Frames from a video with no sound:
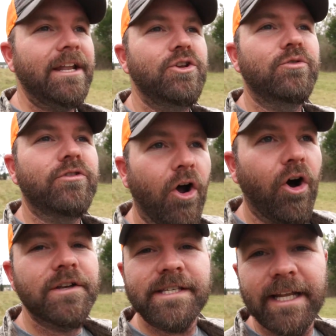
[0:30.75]
and you
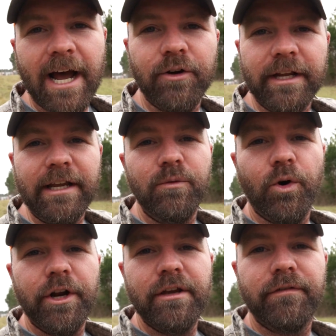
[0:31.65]
toss it out in
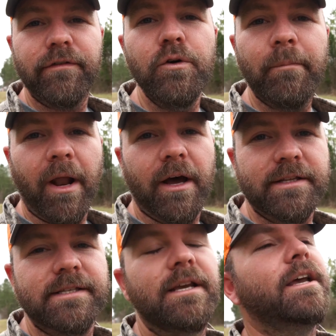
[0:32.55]
one of your food
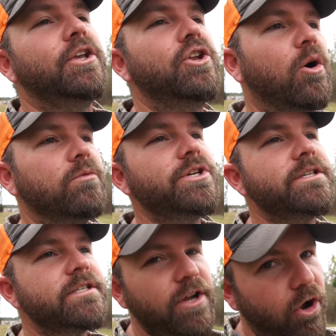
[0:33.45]
plots. You don't
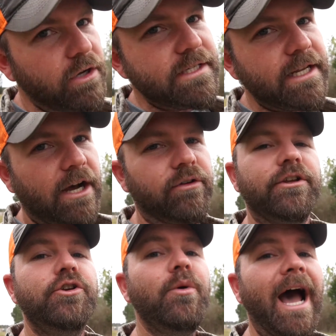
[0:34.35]
just toss it out,
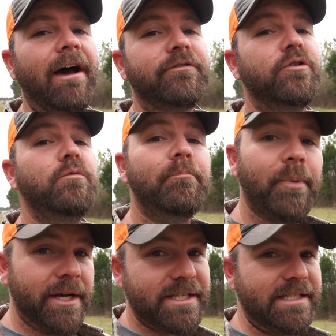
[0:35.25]
you have to
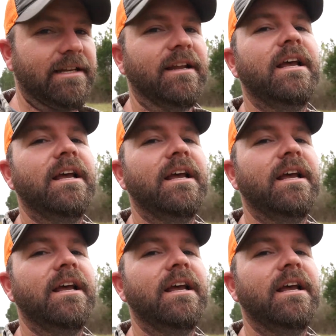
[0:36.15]
bust it.